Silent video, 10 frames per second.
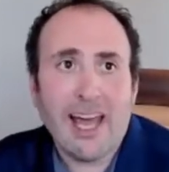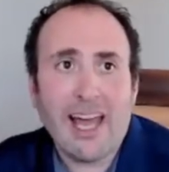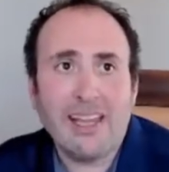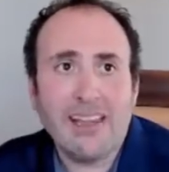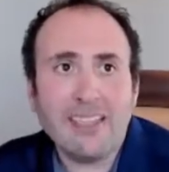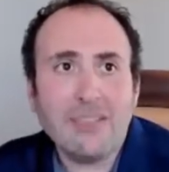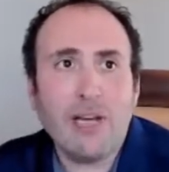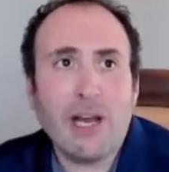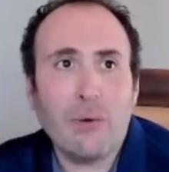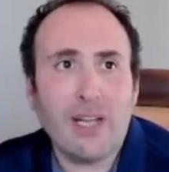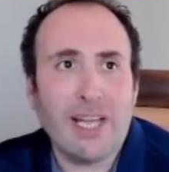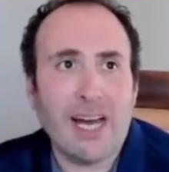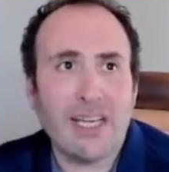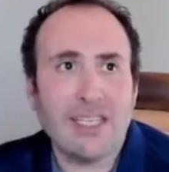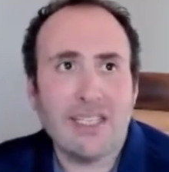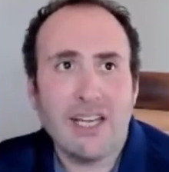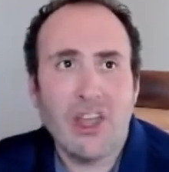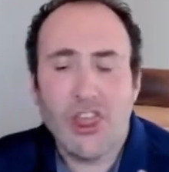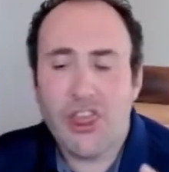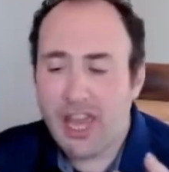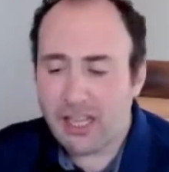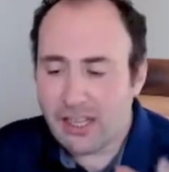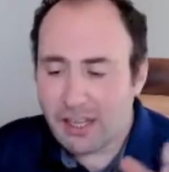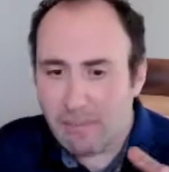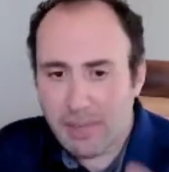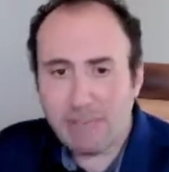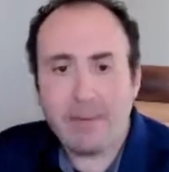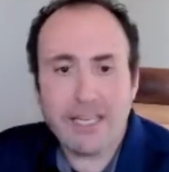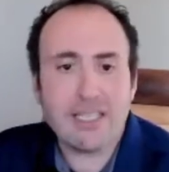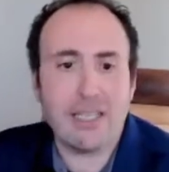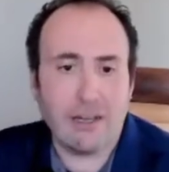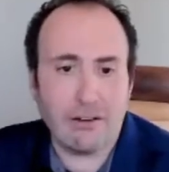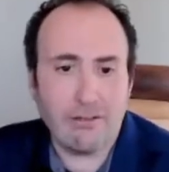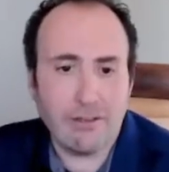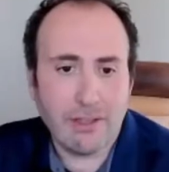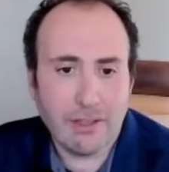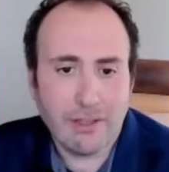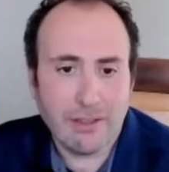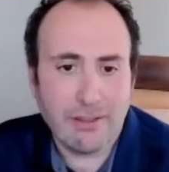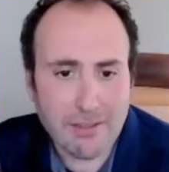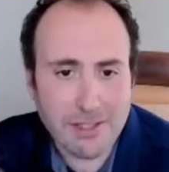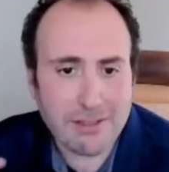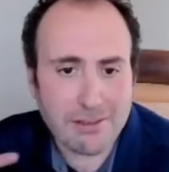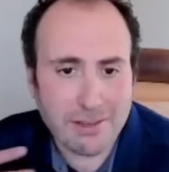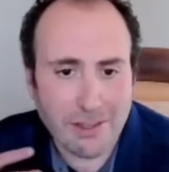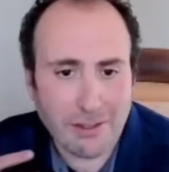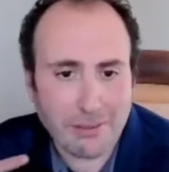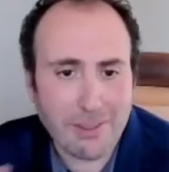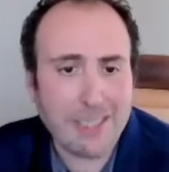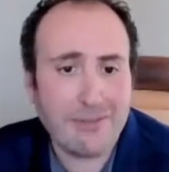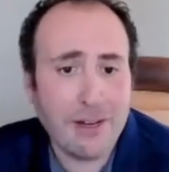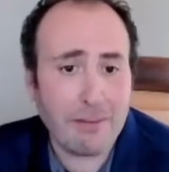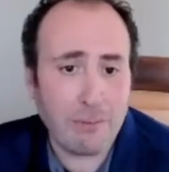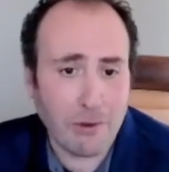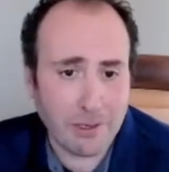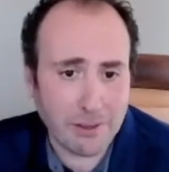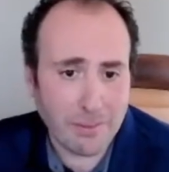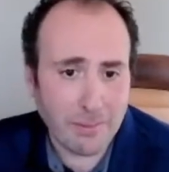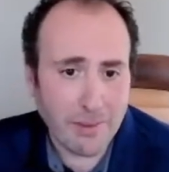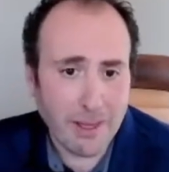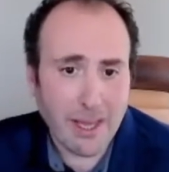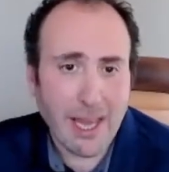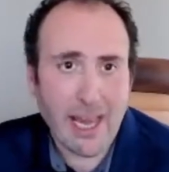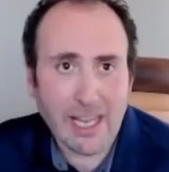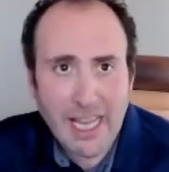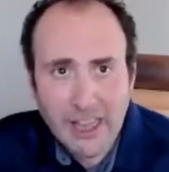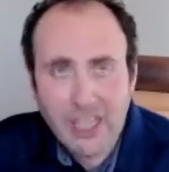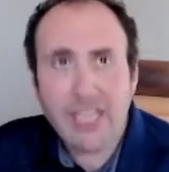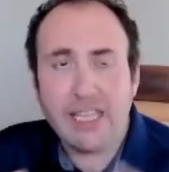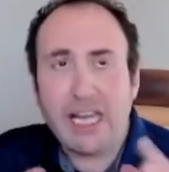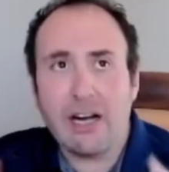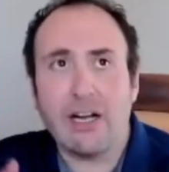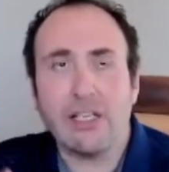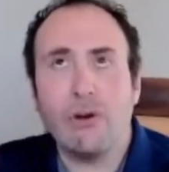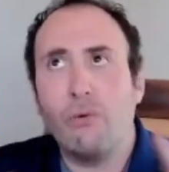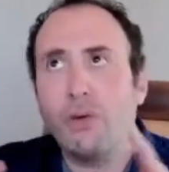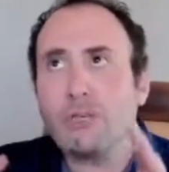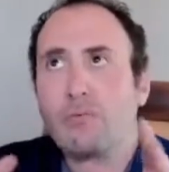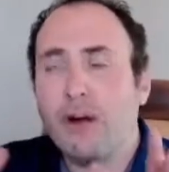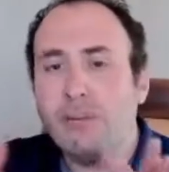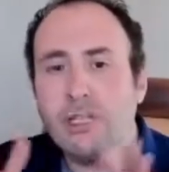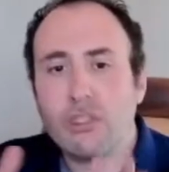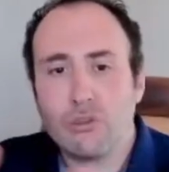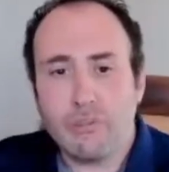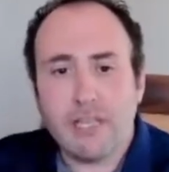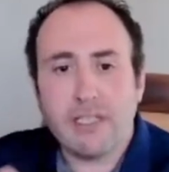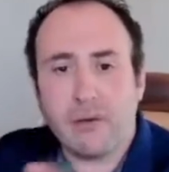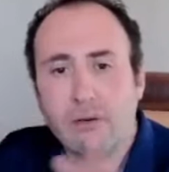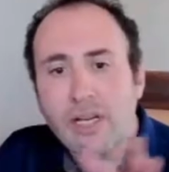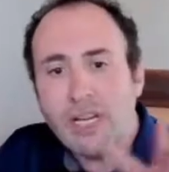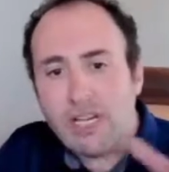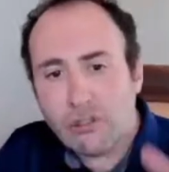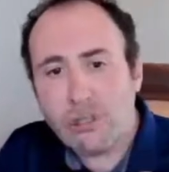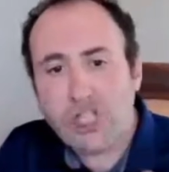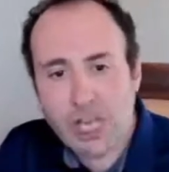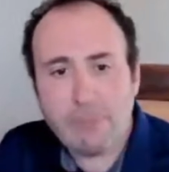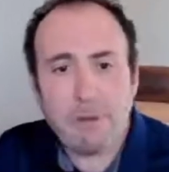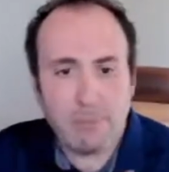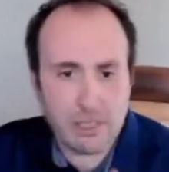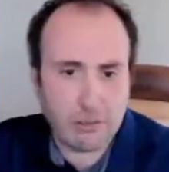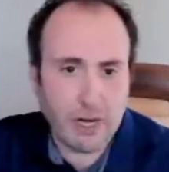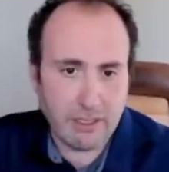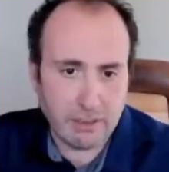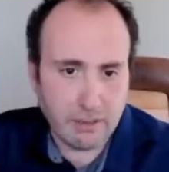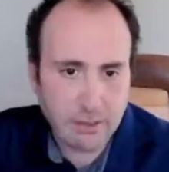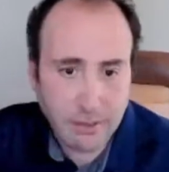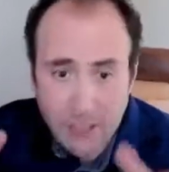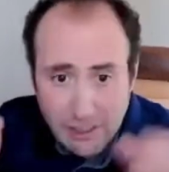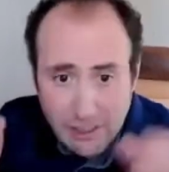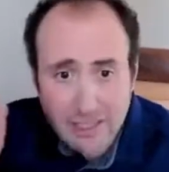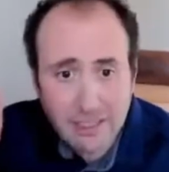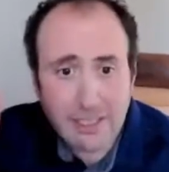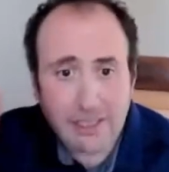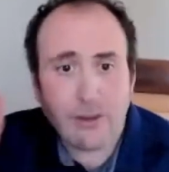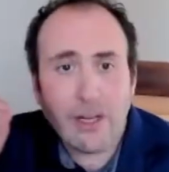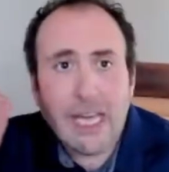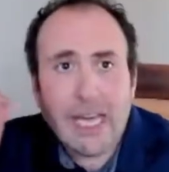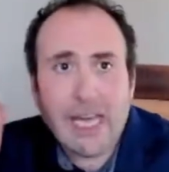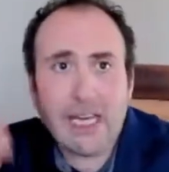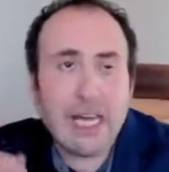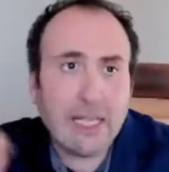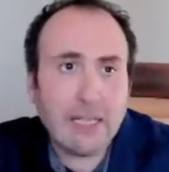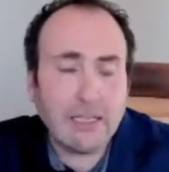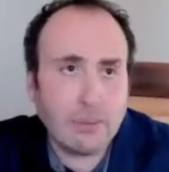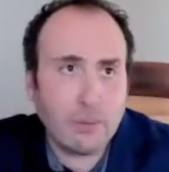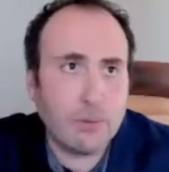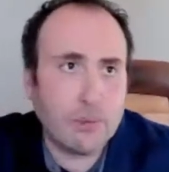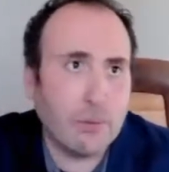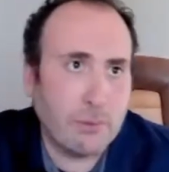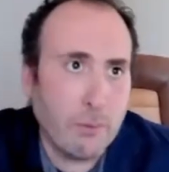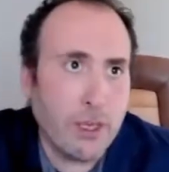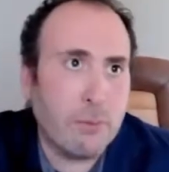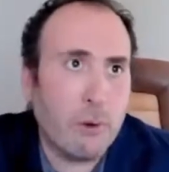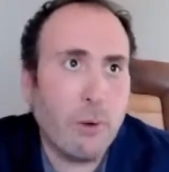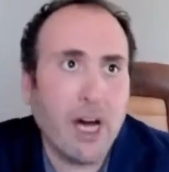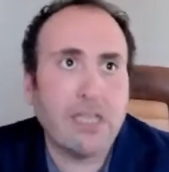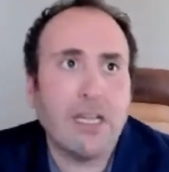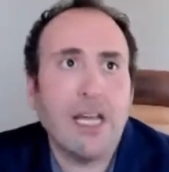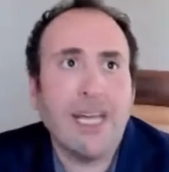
And this is when I realized that being myself just, you know, is very important. And I think that article was probably instrumental to shaping me as a writer just this you know and i in the, in the, so point number one